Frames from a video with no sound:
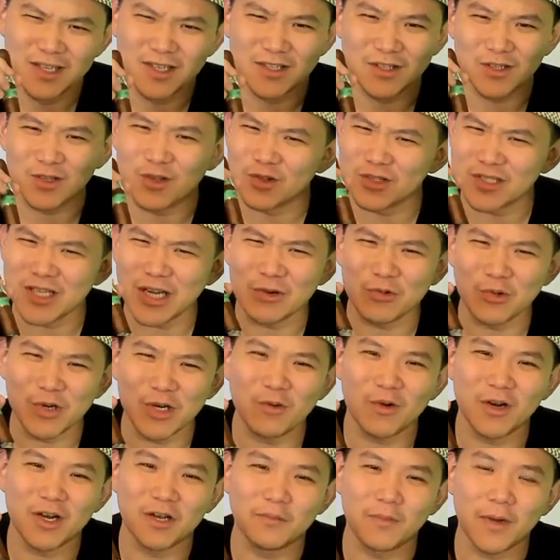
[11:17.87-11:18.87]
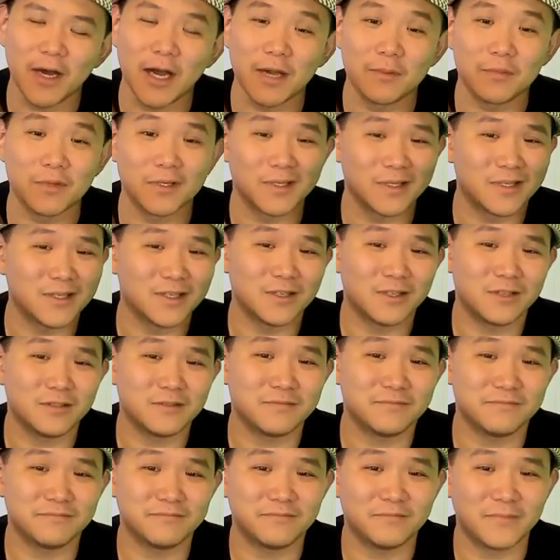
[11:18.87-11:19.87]
Those I really want to buy, but you know,
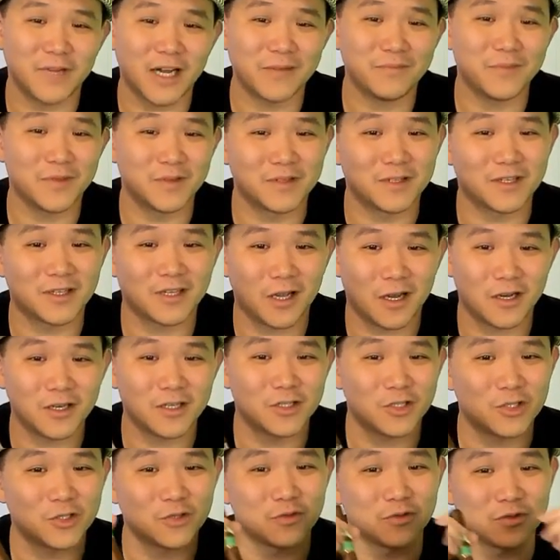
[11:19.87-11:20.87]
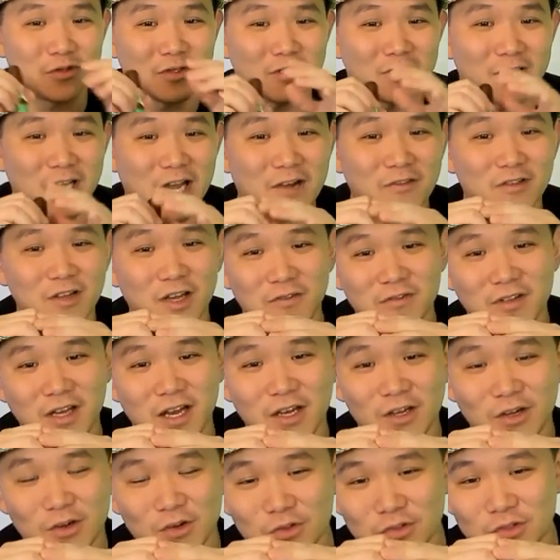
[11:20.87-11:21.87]
I've been talking to the Davidoff that
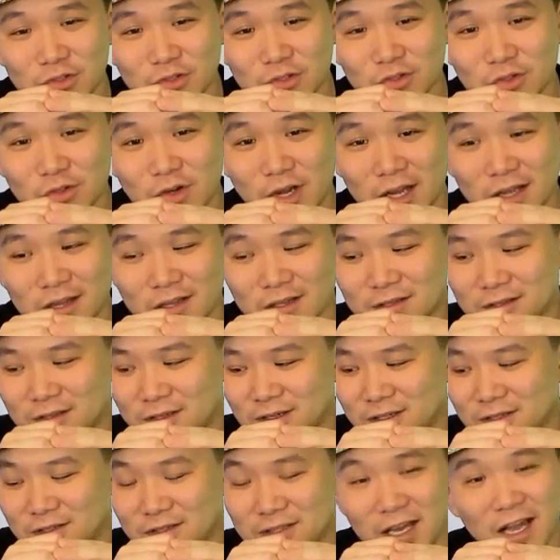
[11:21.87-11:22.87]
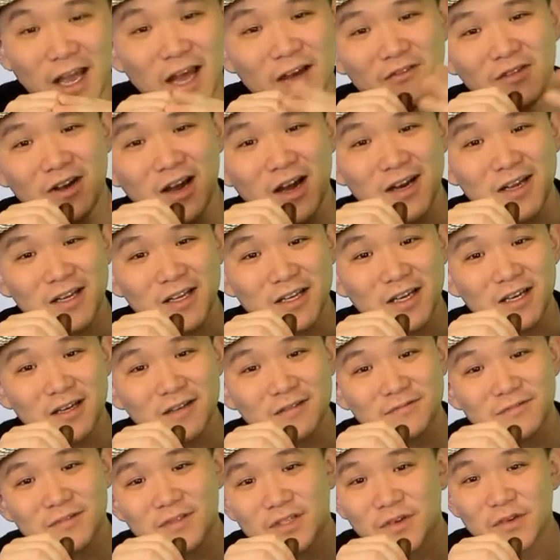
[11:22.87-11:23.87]
I go to, and uh, they haven't got it yet.
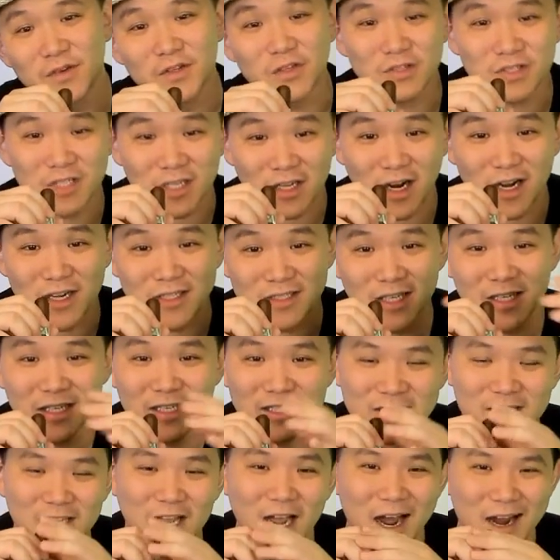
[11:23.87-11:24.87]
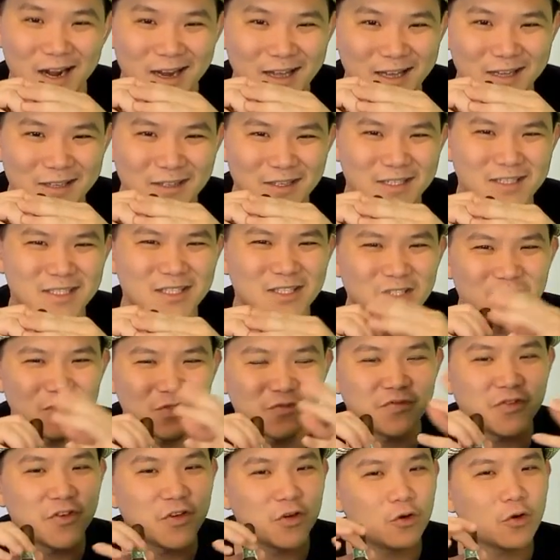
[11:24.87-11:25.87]
Even though Cigar City's got it, I
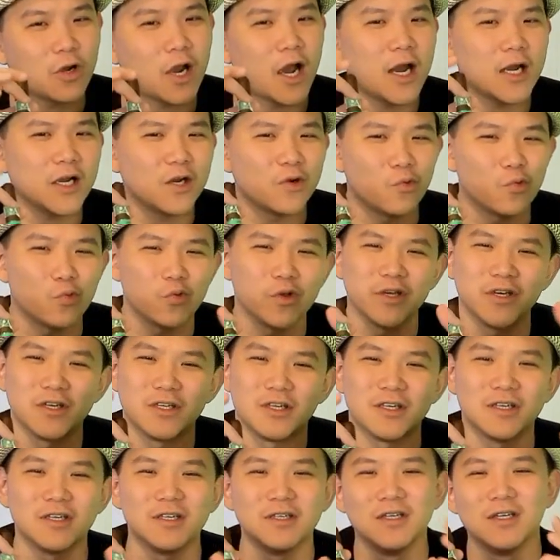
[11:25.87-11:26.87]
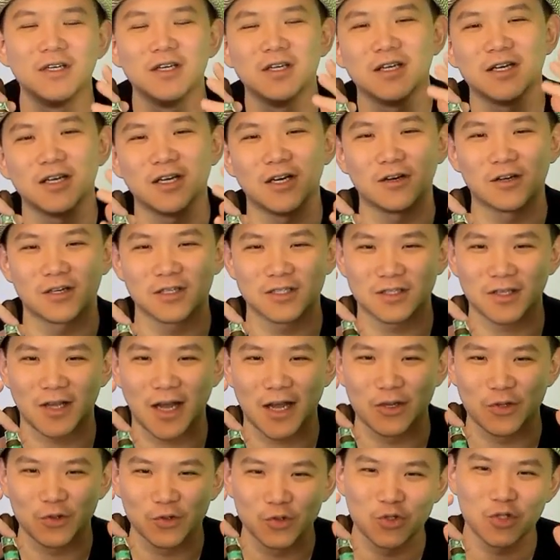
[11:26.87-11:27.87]
just feel kind of weird, you know, because I
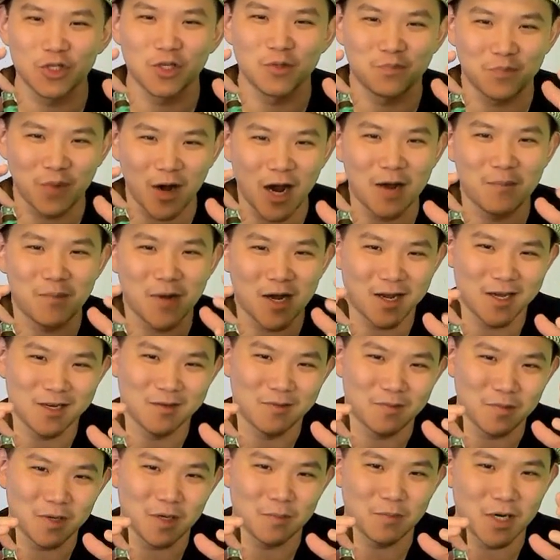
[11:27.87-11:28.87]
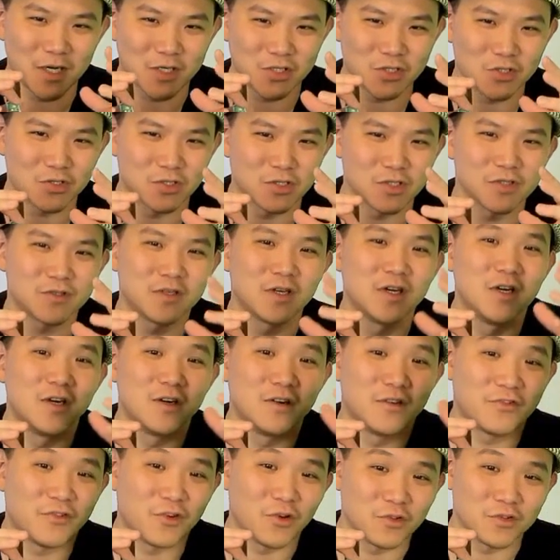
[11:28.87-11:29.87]
usually buy my Camachos
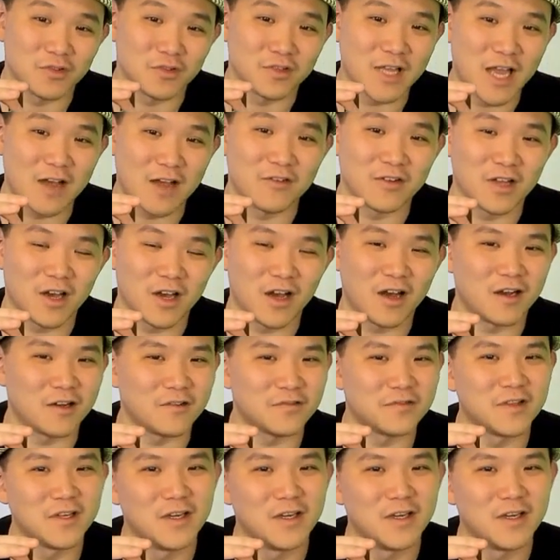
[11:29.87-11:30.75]
from Davidoff.